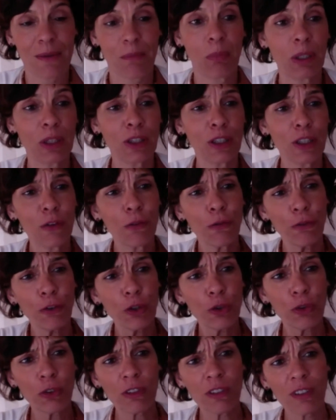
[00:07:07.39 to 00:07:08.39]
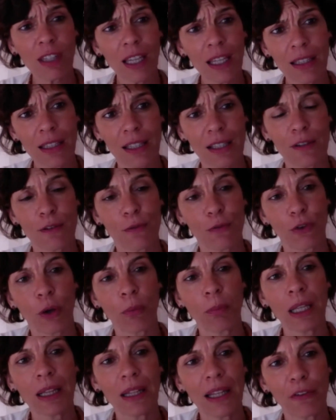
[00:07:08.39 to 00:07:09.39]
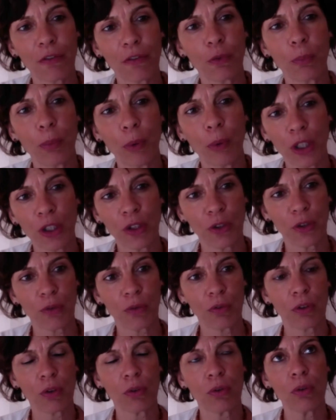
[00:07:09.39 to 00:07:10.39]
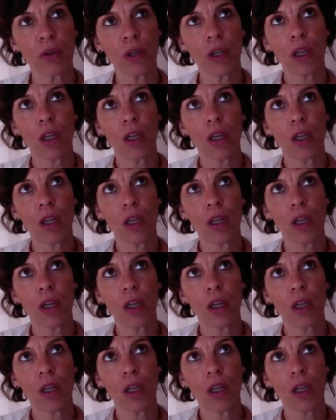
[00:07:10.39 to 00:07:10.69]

But if you see this from a left point of view,